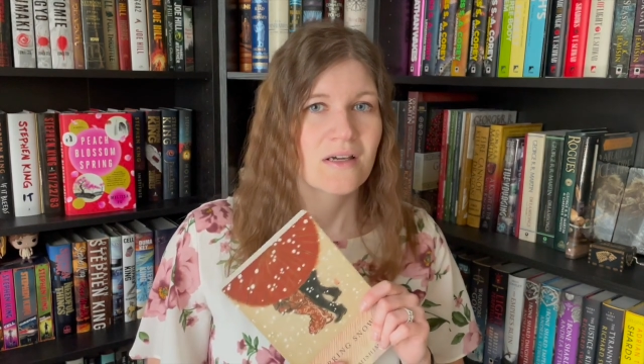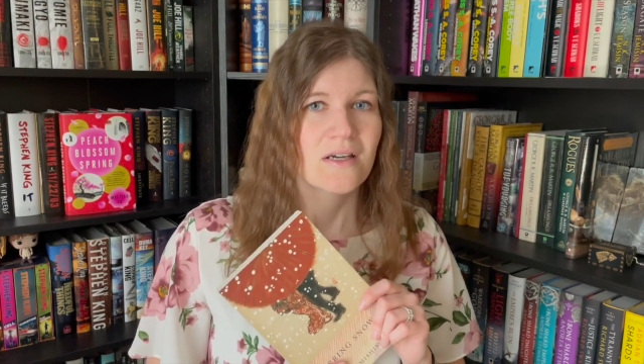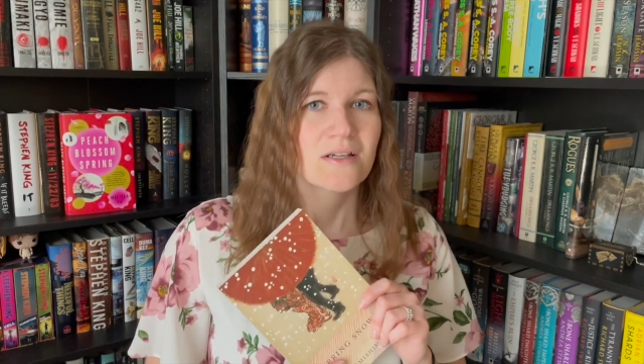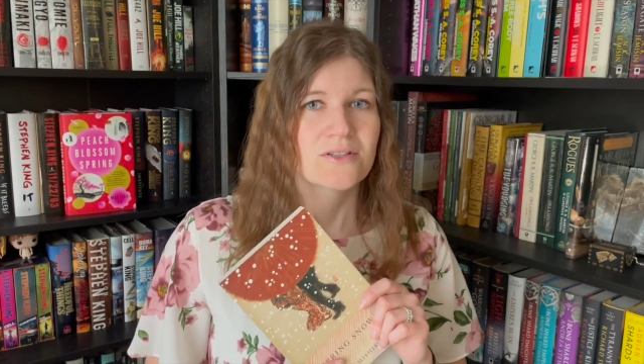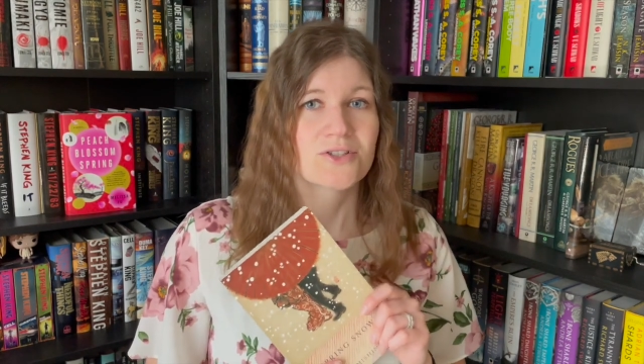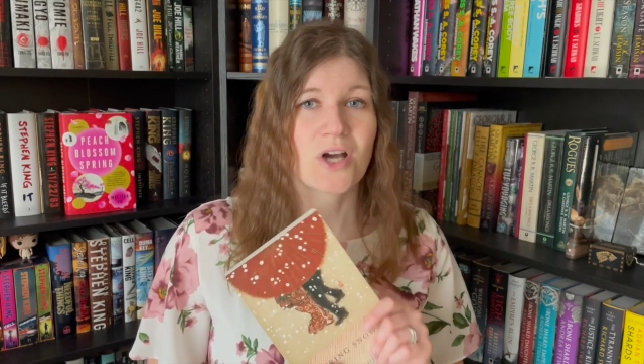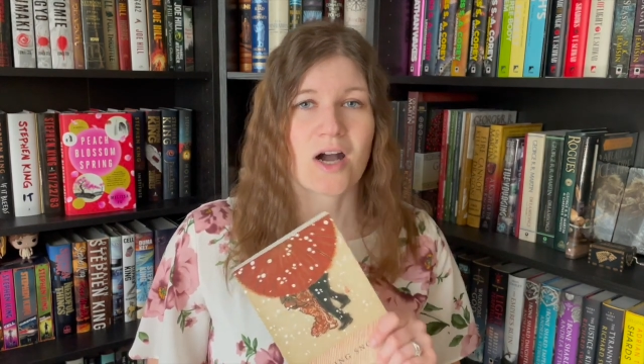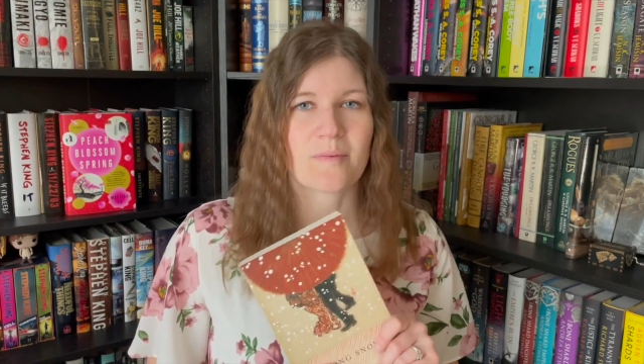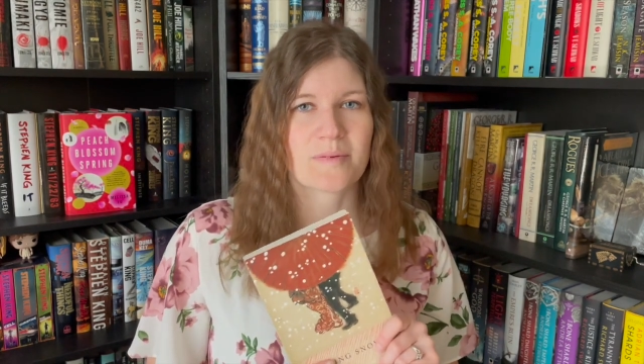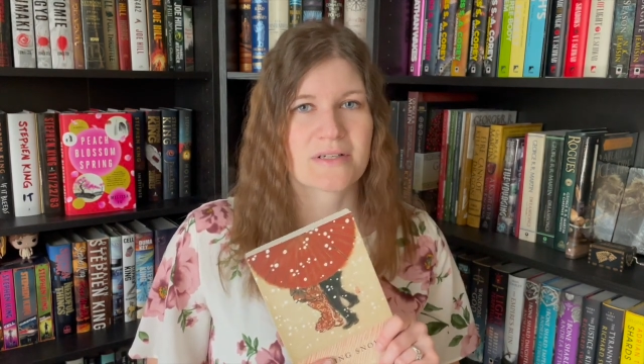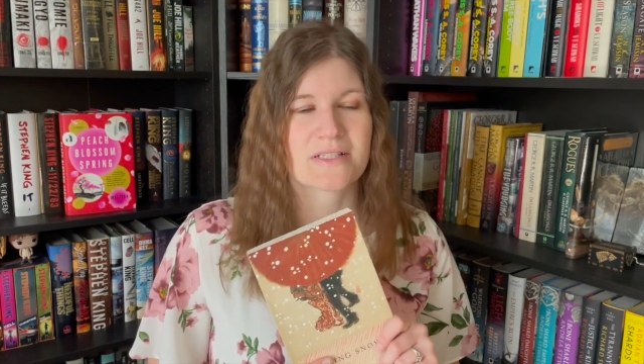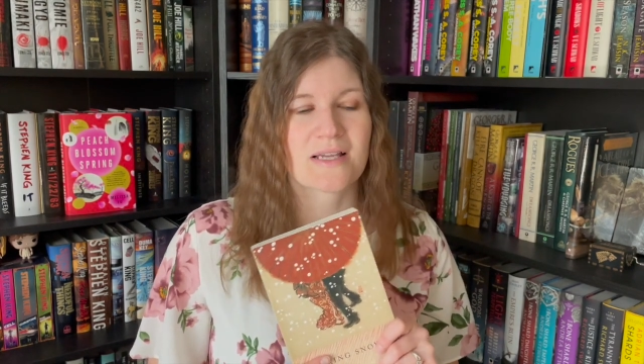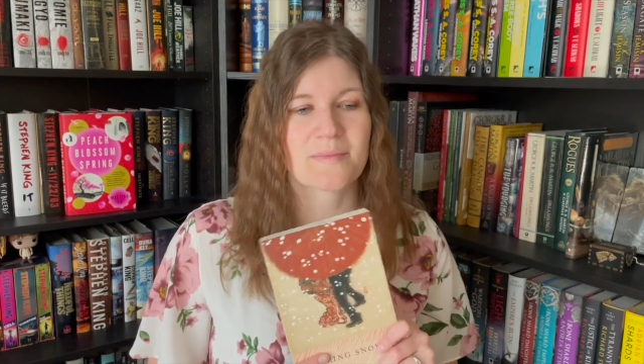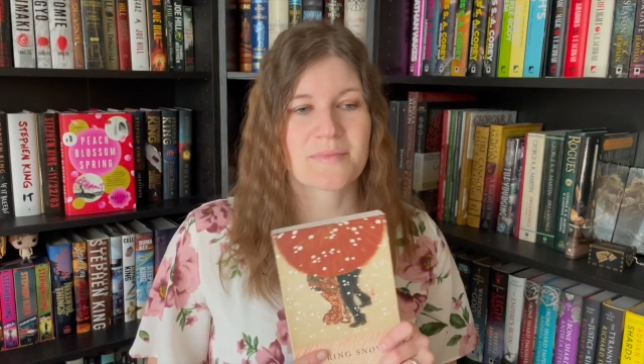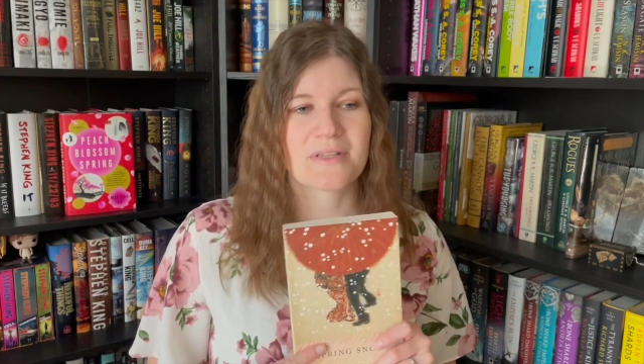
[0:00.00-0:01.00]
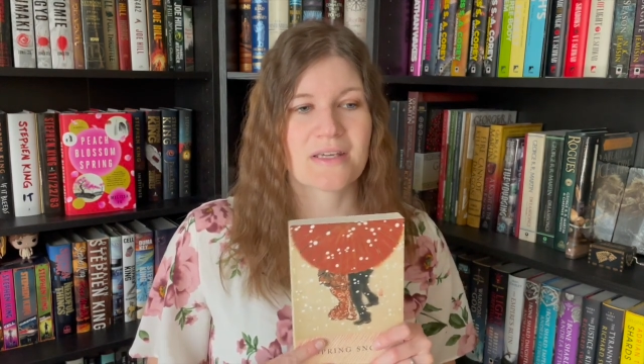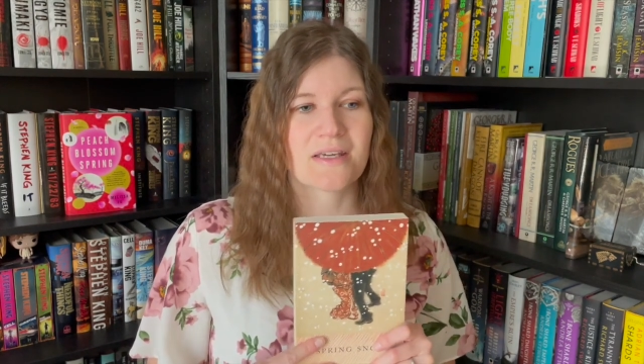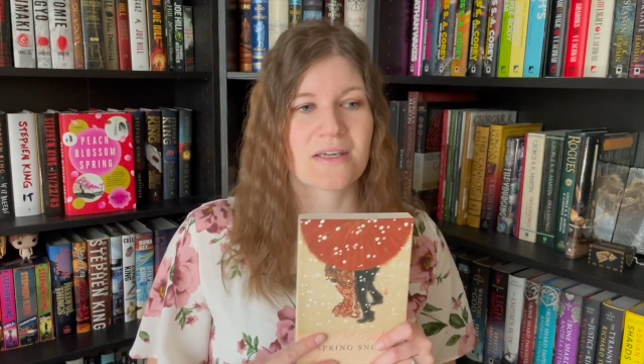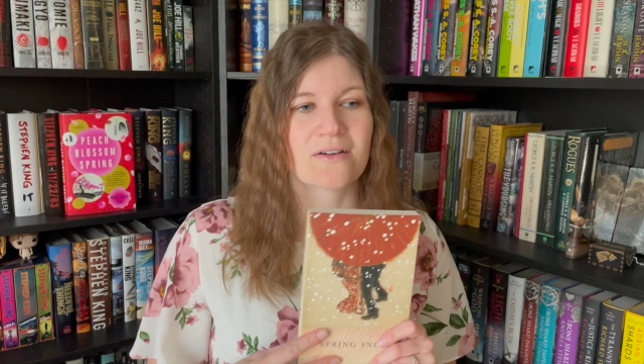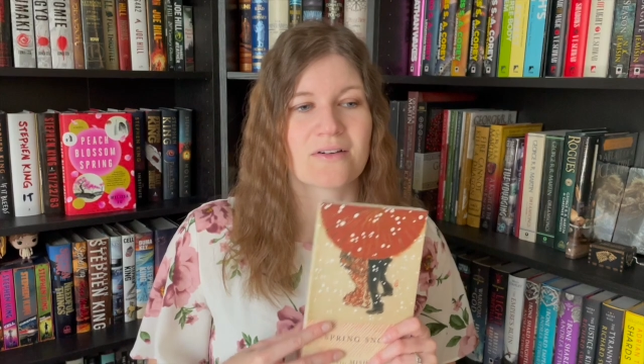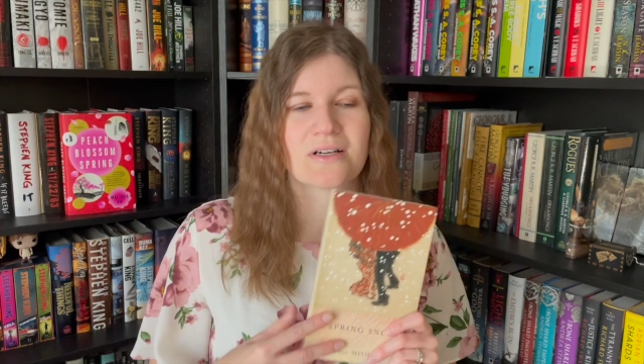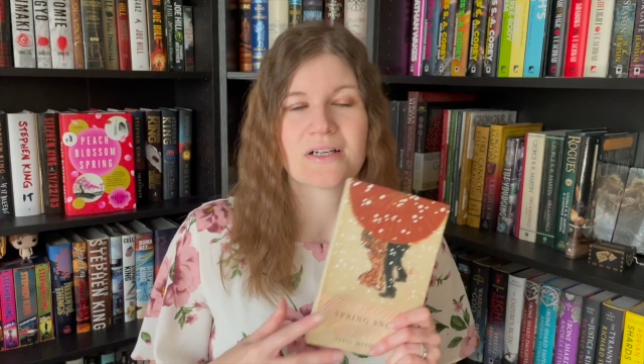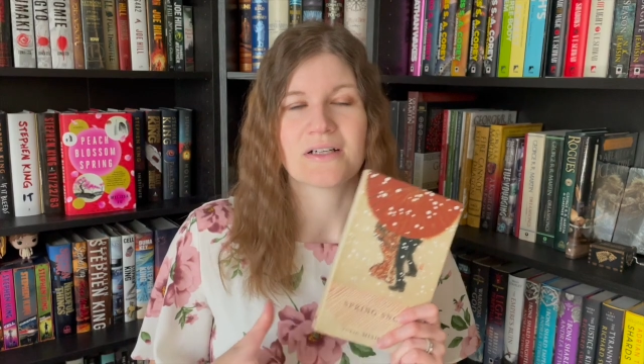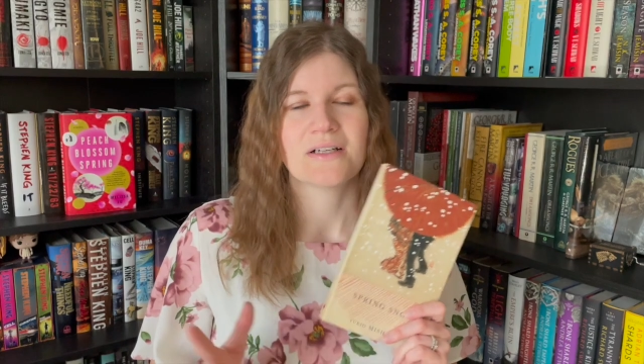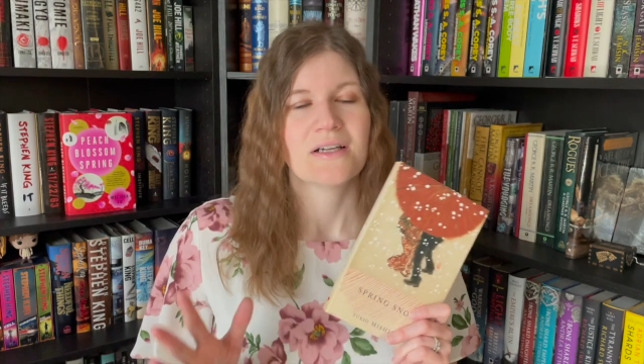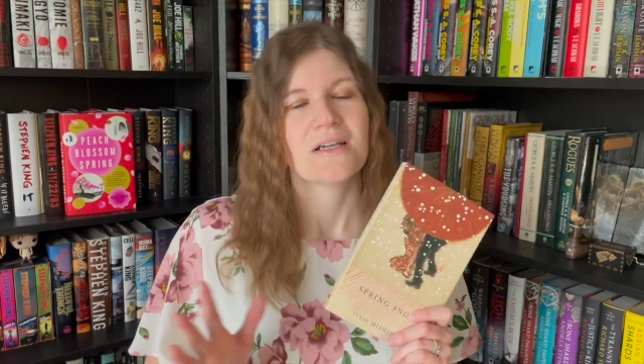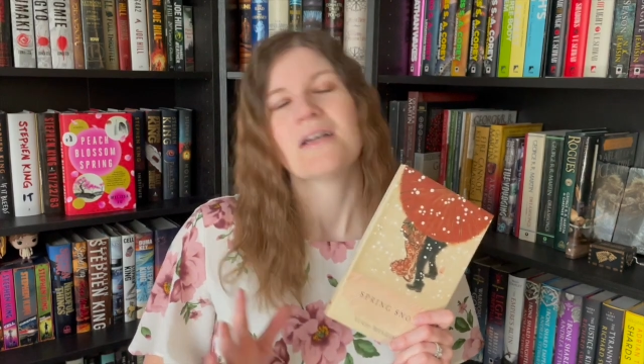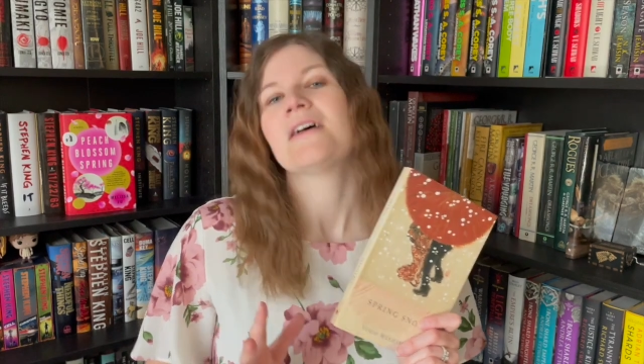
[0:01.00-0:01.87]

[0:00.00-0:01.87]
shop or something, or